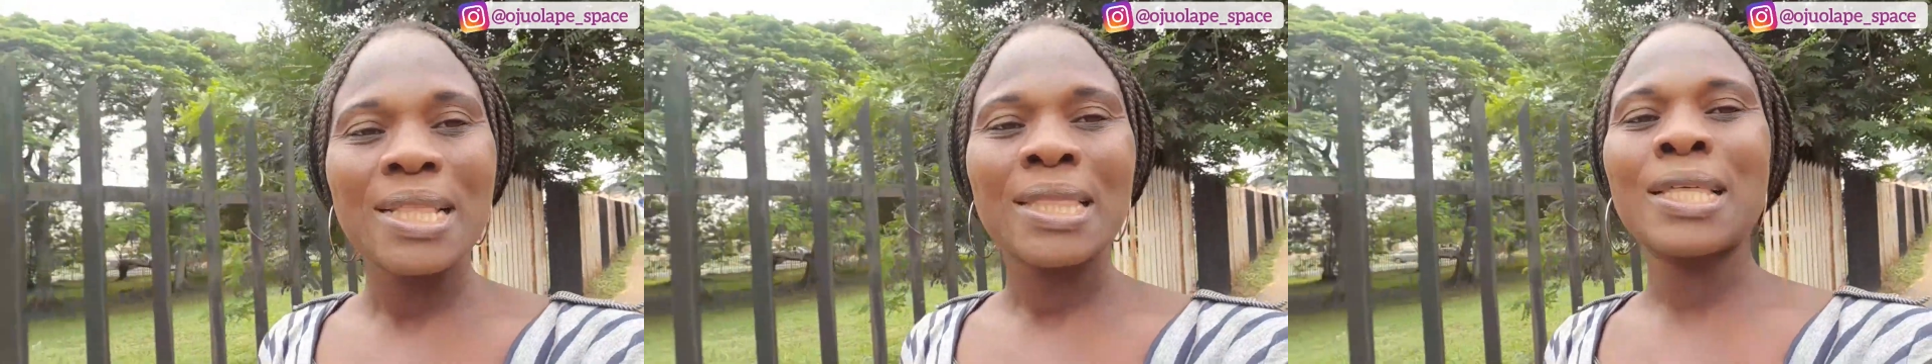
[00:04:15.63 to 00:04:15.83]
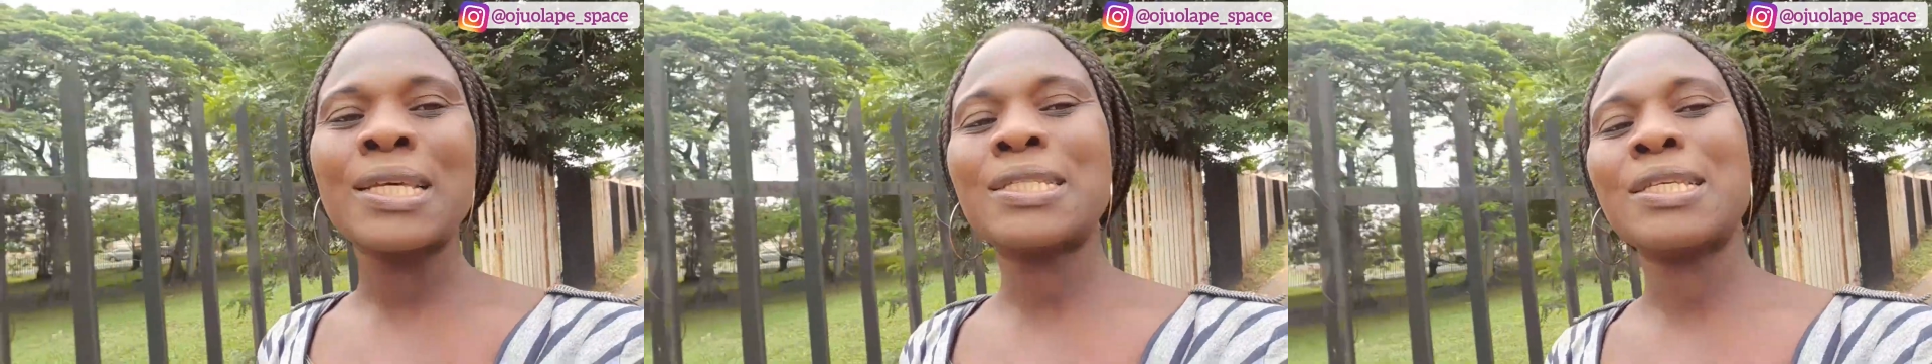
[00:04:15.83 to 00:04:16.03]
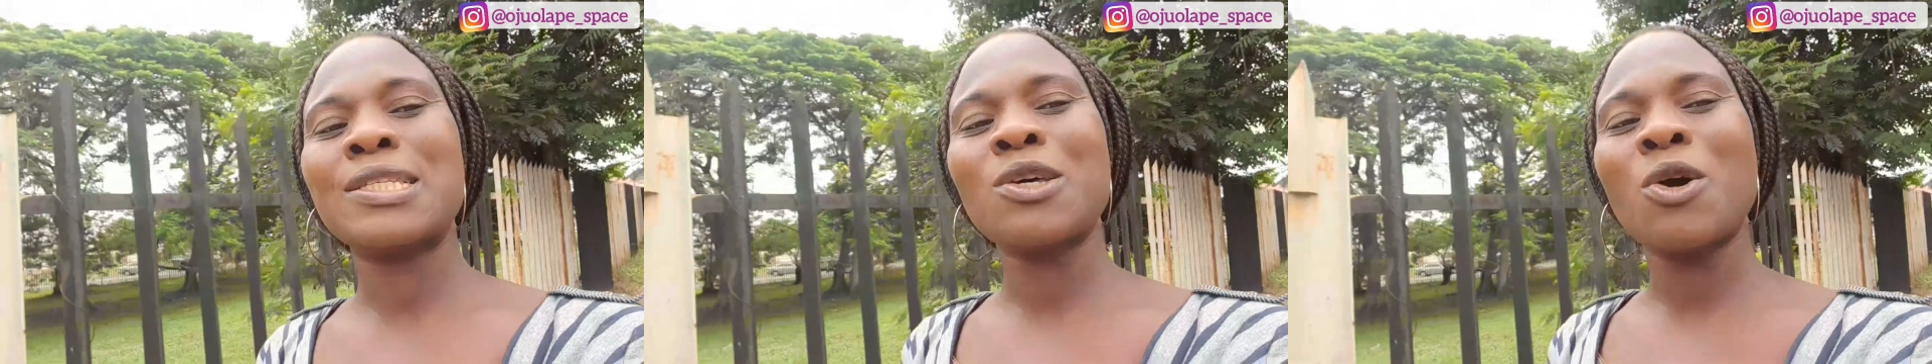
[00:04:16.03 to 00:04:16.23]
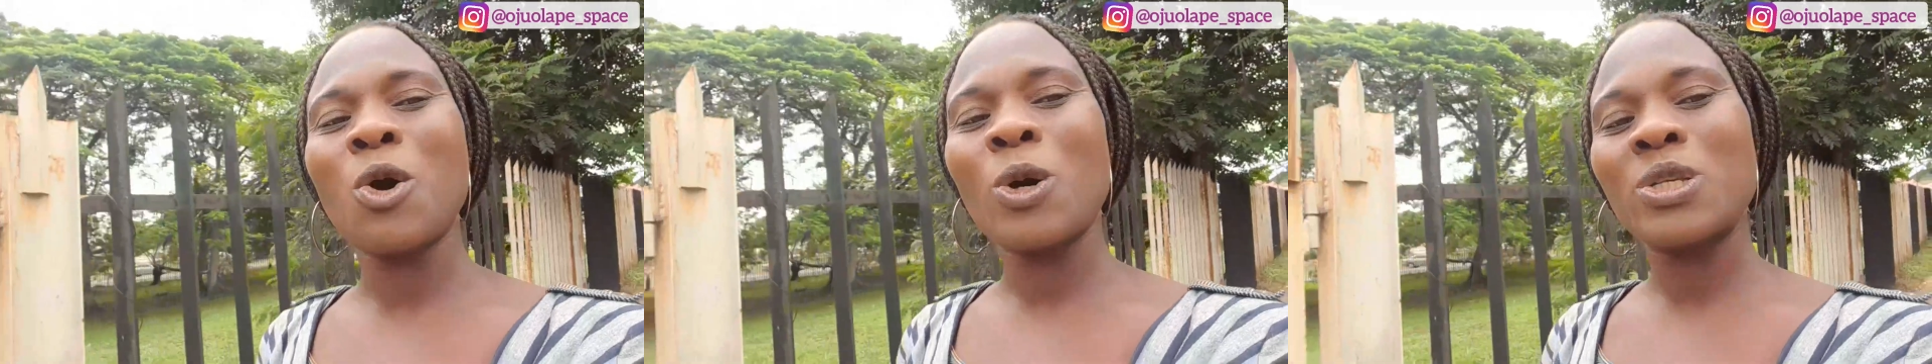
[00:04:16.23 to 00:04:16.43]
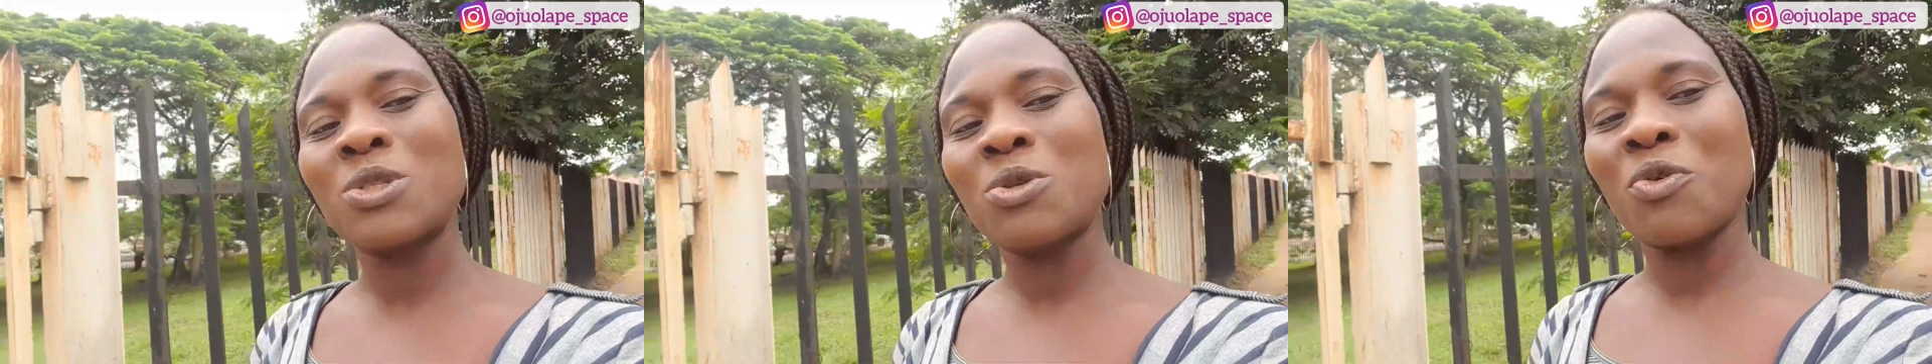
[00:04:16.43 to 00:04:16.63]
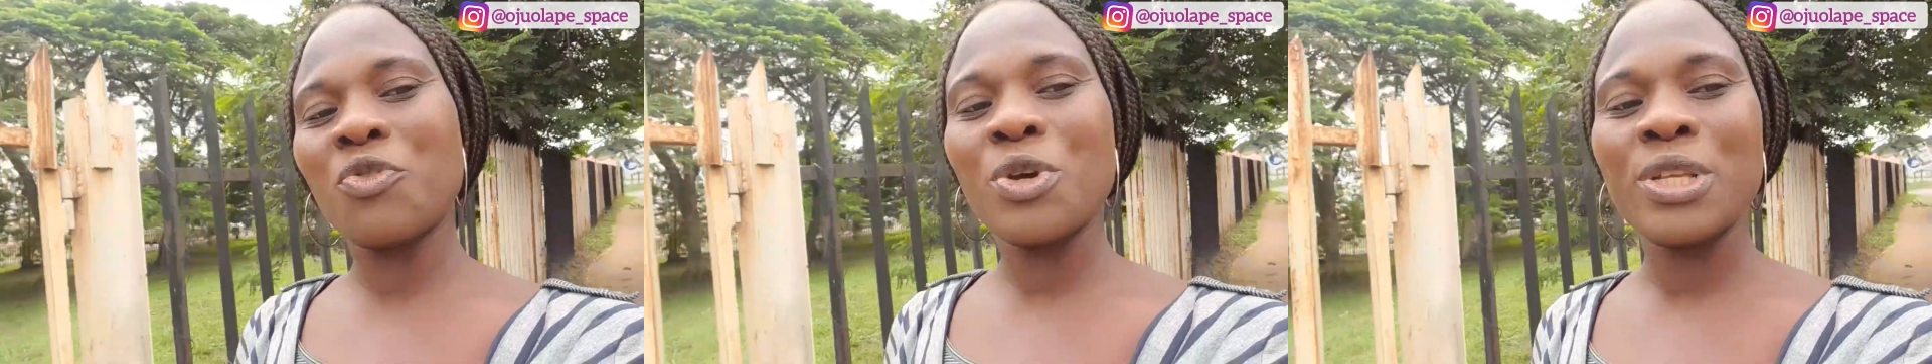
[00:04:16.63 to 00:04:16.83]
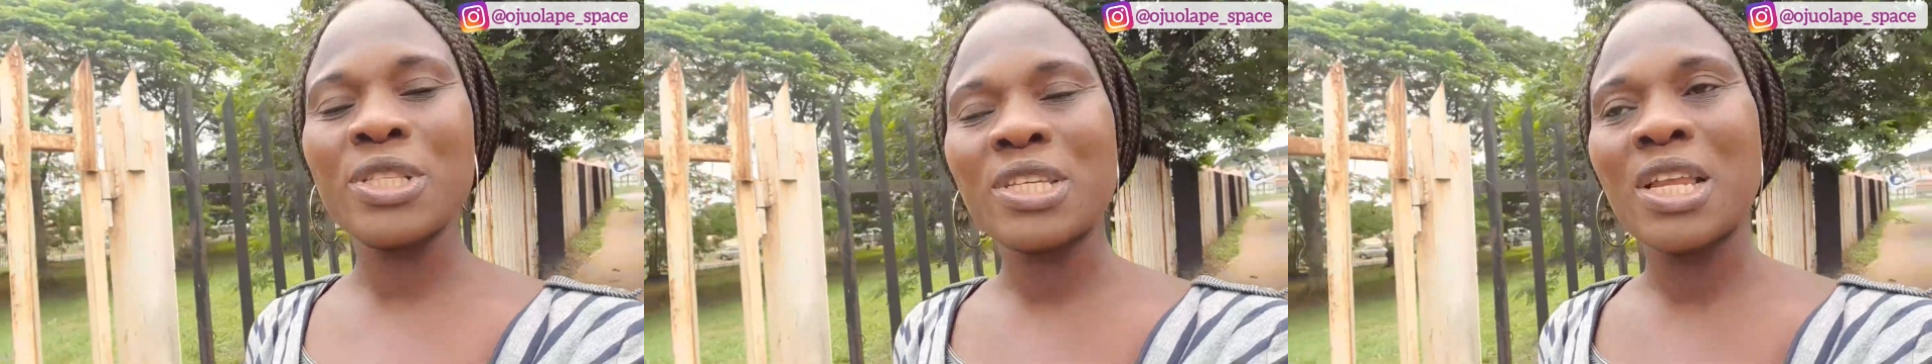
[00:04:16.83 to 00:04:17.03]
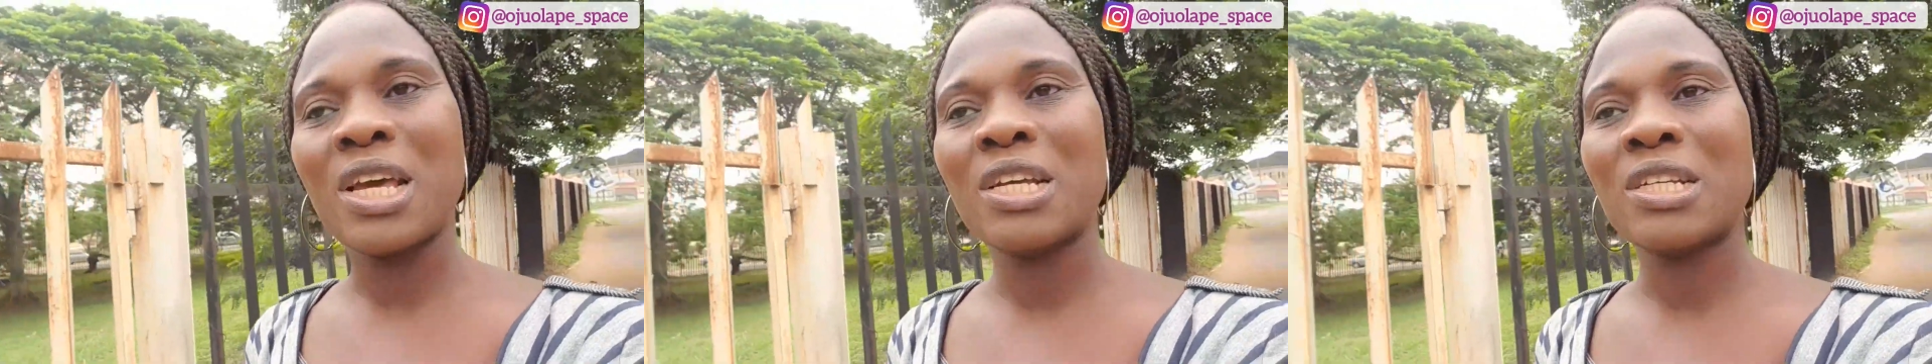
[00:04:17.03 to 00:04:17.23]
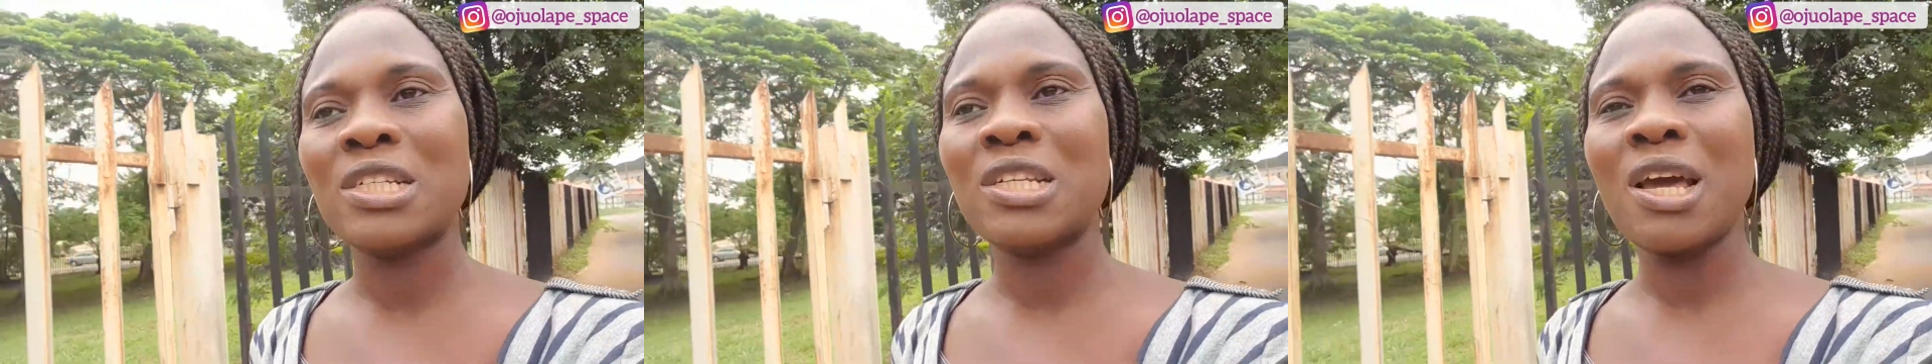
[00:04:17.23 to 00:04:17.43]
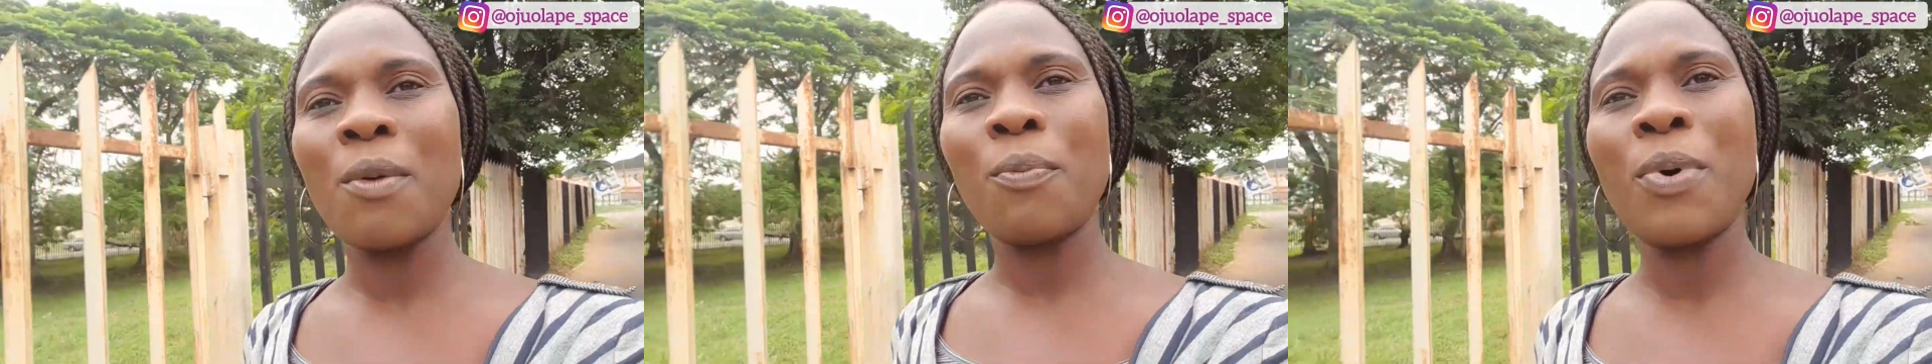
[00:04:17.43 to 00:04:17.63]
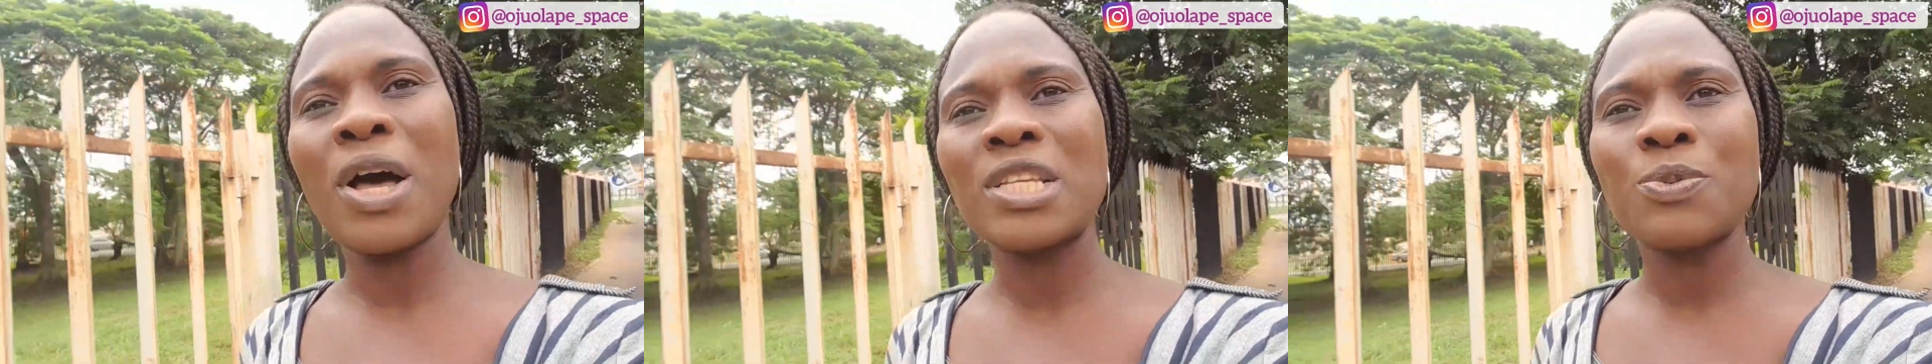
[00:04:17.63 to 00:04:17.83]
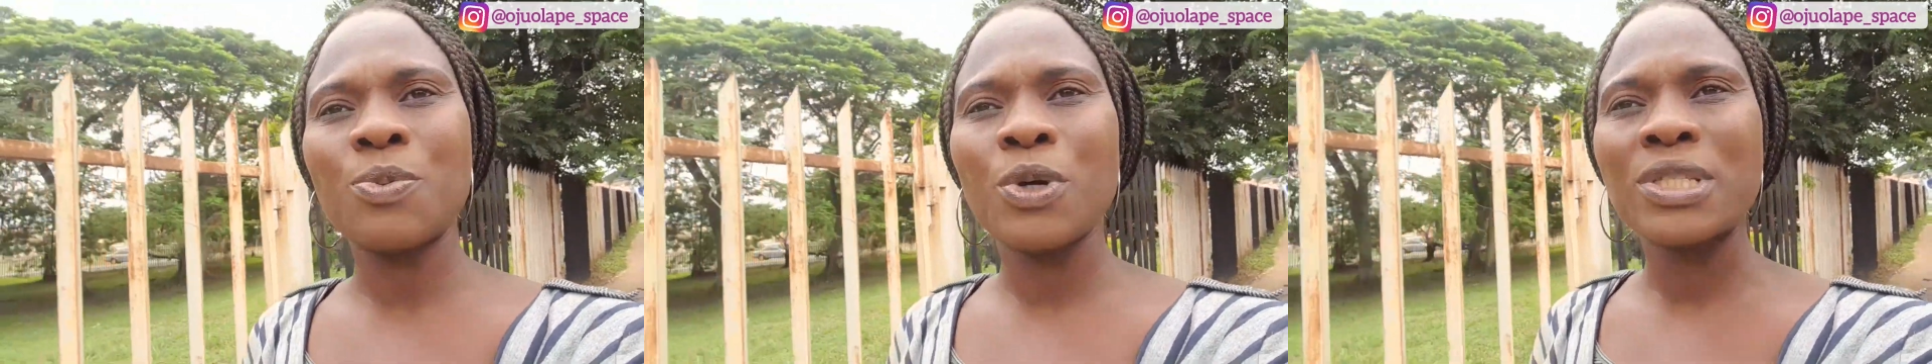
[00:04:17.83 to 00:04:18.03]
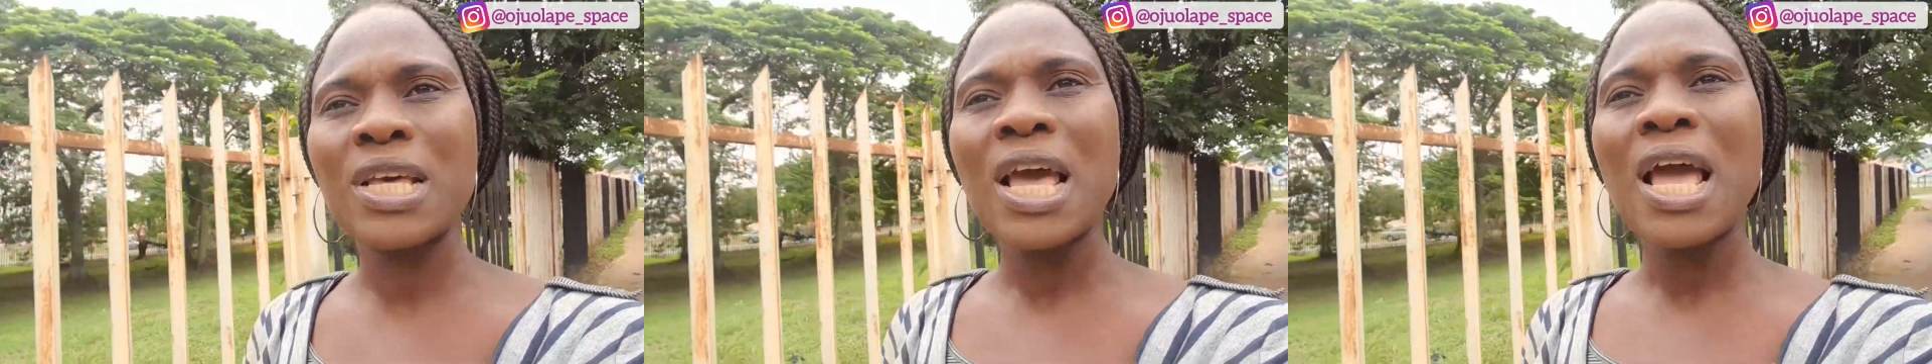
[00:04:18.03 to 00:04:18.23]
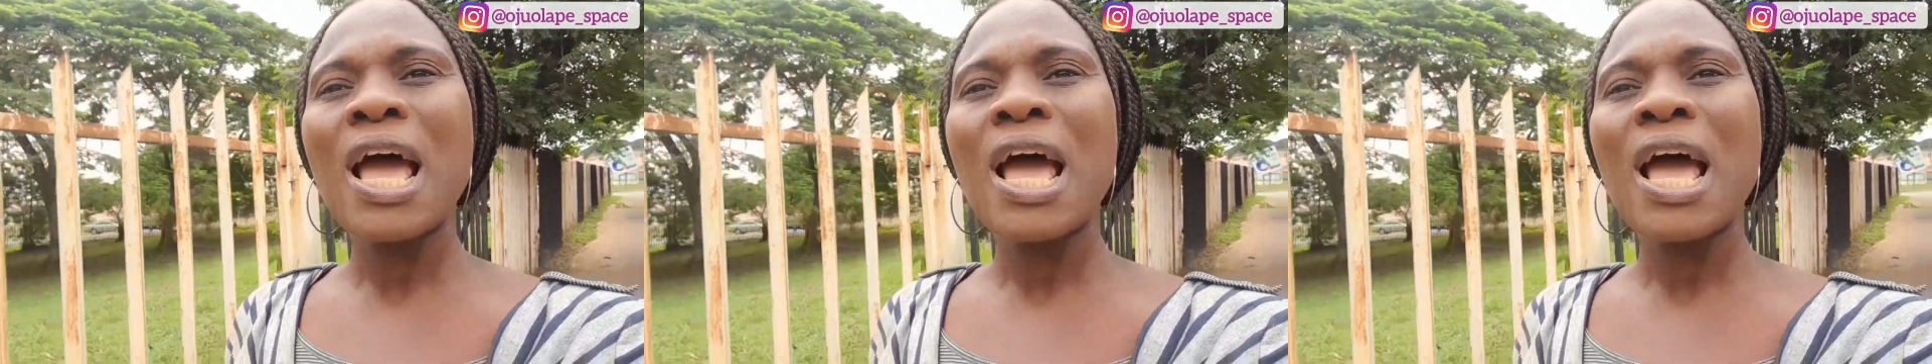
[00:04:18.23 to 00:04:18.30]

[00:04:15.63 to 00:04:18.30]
This is the cost of your international passport.